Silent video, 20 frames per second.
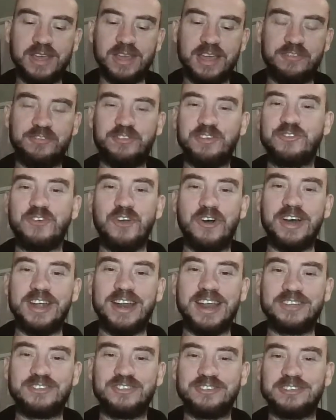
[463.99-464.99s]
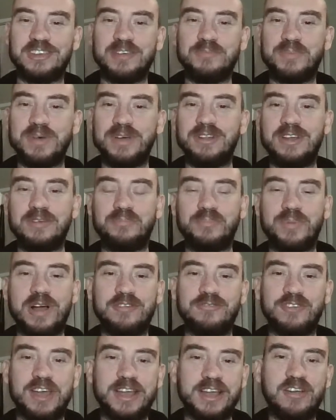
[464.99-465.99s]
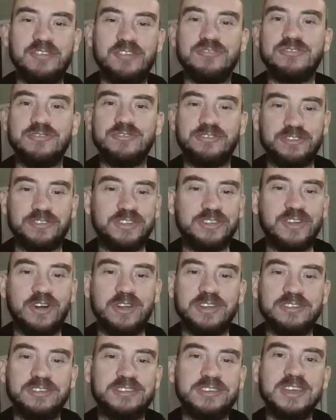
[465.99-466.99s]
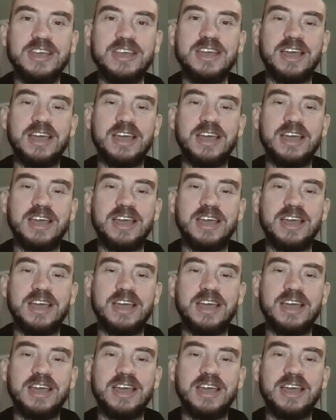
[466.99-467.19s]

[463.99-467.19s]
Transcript: if you've got electricity bill above $150,